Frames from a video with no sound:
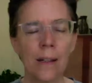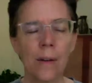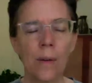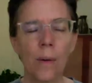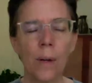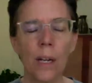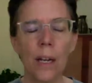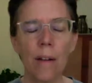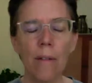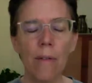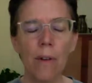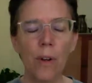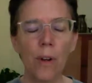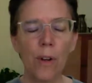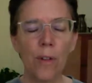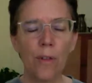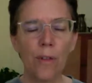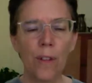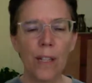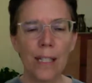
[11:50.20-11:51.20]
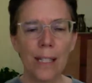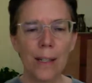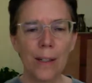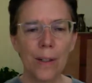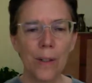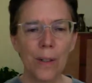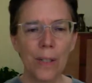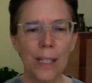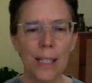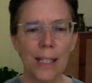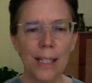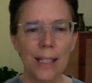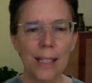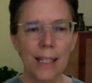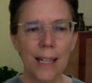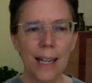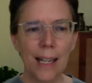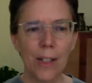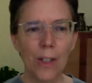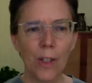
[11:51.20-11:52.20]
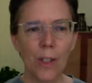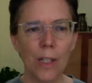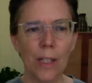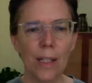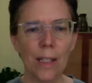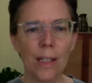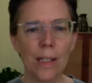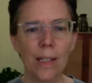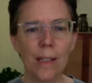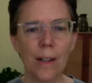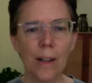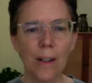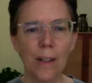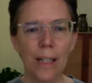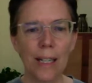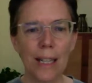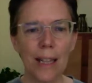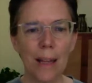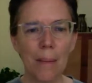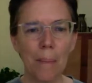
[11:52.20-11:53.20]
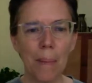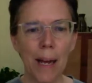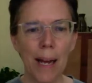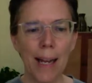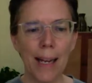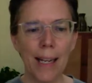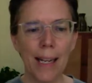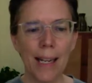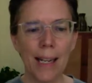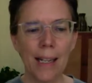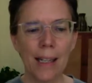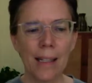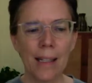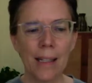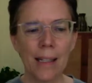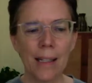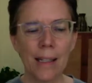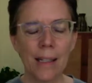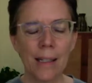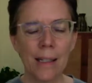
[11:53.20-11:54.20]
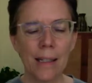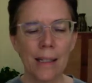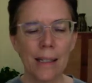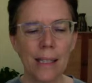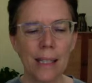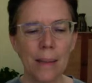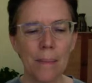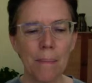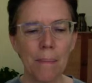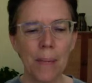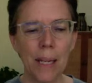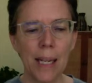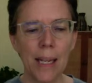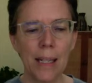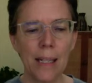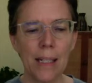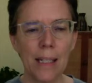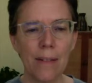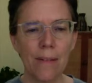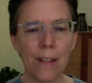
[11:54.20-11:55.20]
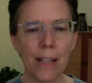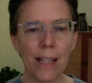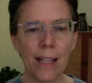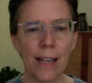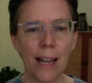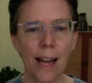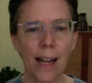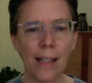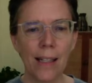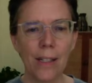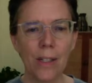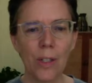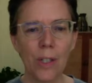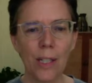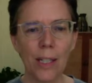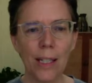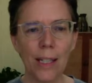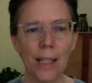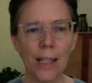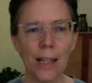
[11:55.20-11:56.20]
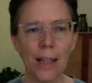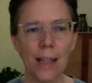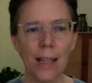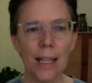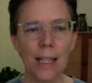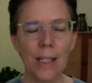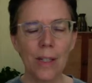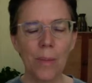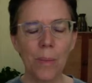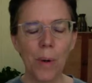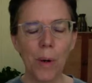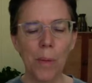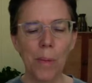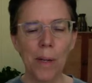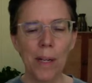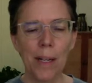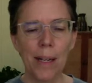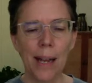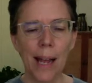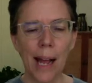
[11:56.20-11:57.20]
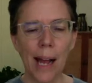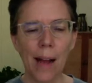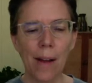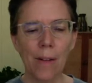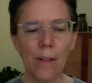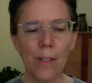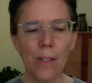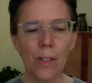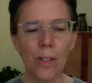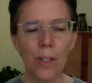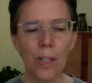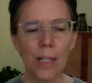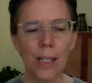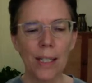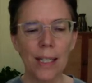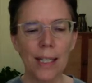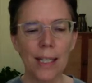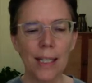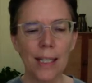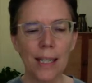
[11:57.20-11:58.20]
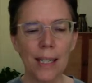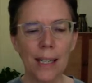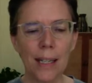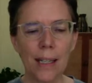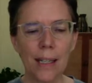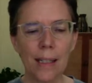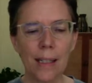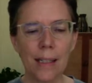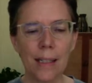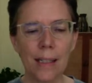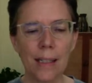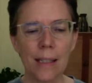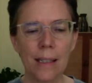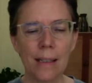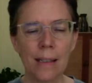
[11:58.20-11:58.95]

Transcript: Whatever physical sensations are in the body, some means of acknowledging this moment now, just as it is.